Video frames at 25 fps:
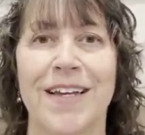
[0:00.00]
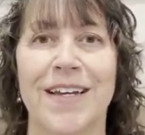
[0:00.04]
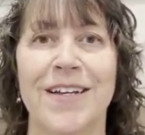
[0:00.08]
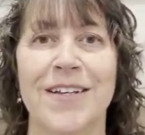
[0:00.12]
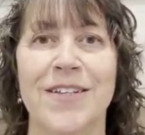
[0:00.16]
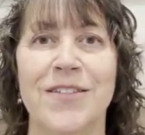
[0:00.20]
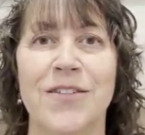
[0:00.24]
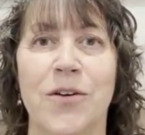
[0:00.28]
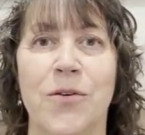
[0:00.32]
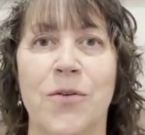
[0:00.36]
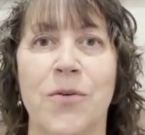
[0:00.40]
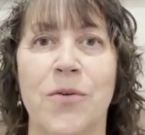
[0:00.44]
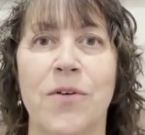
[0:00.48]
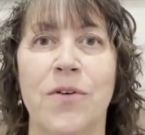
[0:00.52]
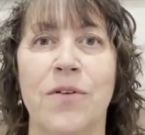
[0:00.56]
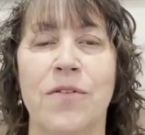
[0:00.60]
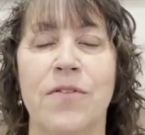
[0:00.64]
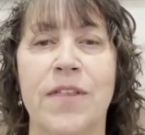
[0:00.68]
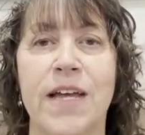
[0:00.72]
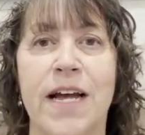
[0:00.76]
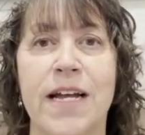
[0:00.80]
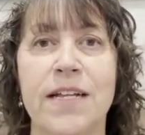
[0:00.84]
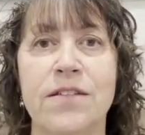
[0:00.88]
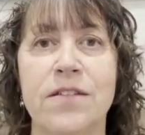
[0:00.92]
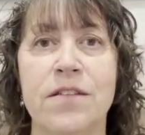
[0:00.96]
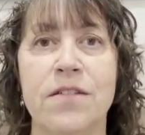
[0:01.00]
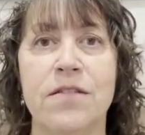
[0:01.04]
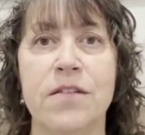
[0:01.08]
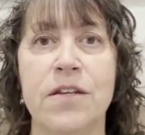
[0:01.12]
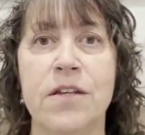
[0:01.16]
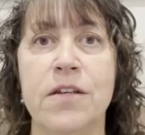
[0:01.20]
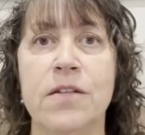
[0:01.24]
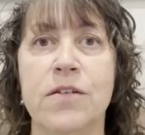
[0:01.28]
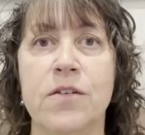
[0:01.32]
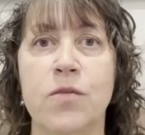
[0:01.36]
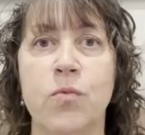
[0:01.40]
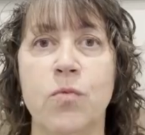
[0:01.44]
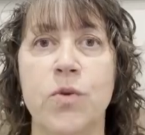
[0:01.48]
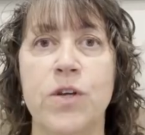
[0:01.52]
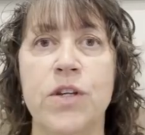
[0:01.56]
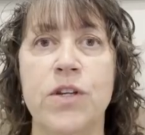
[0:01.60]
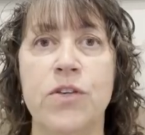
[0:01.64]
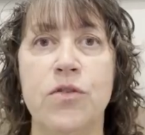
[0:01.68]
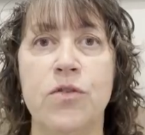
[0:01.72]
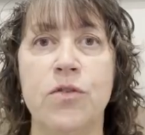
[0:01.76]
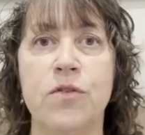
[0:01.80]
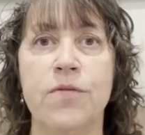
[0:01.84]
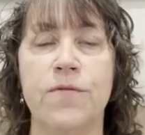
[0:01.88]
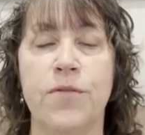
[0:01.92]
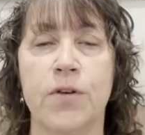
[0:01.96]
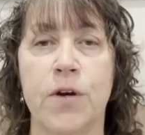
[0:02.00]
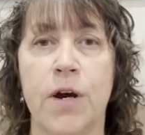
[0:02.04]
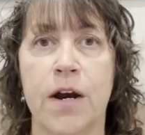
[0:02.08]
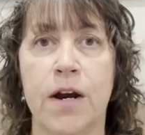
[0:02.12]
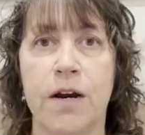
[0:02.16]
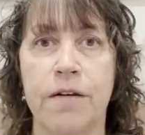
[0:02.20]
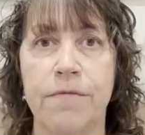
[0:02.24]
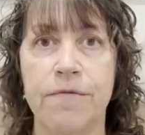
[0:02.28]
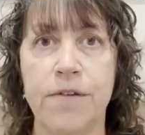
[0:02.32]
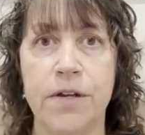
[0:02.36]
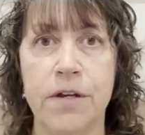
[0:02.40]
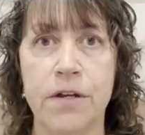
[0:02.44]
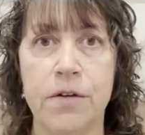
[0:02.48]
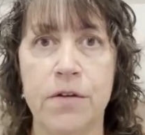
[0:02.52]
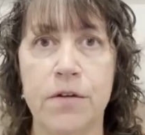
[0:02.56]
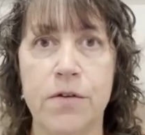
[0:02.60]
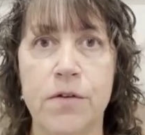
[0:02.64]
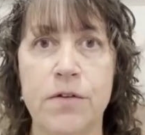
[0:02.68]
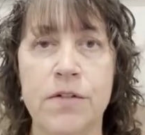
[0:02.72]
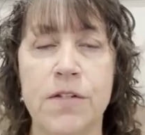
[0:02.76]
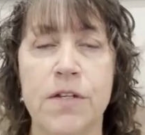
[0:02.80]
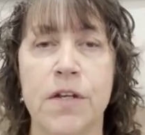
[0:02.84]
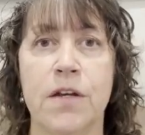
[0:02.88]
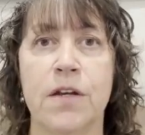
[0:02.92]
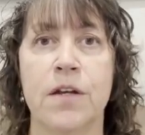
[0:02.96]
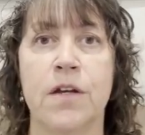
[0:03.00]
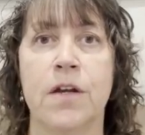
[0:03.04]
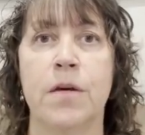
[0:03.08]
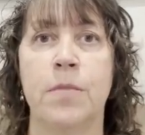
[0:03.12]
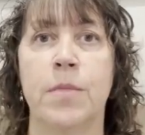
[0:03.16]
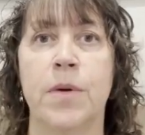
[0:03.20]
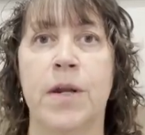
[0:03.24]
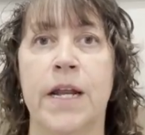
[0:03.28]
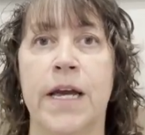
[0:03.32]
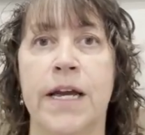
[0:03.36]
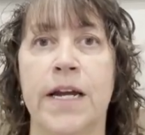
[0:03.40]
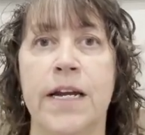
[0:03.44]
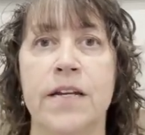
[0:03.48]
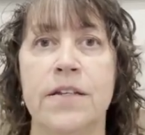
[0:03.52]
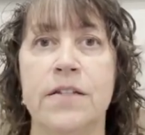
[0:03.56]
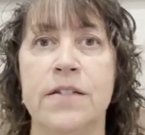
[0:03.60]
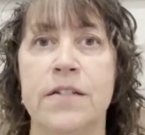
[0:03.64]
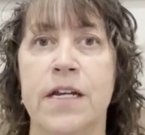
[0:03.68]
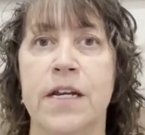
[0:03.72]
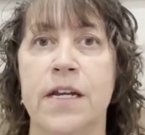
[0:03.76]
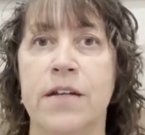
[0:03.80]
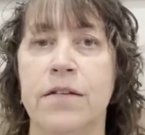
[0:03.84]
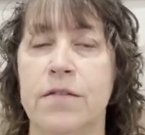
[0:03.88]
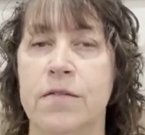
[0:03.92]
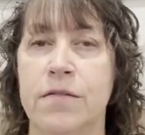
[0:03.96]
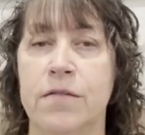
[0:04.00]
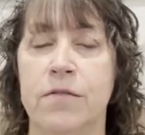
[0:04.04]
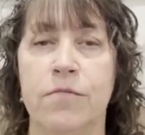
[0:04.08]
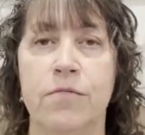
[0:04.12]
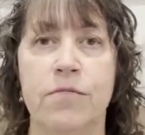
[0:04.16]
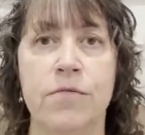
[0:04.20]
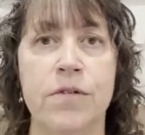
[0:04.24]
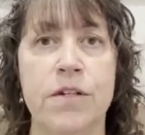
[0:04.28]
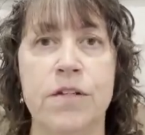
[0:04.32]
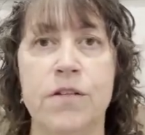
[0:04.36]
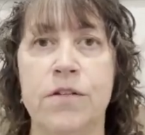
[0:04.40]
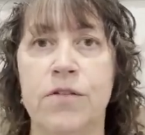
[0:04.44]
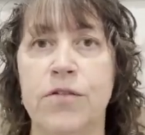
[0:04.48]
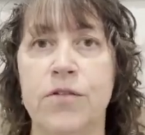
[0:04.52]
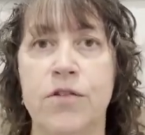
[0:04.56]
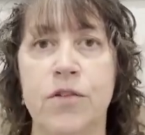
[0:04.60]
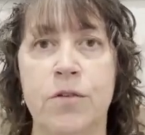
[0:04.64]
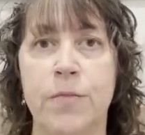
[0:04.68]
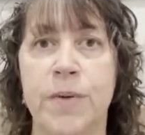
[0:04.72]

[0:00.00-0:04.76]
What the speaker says: So that's the things that we do for our vehicles. But like I said, research the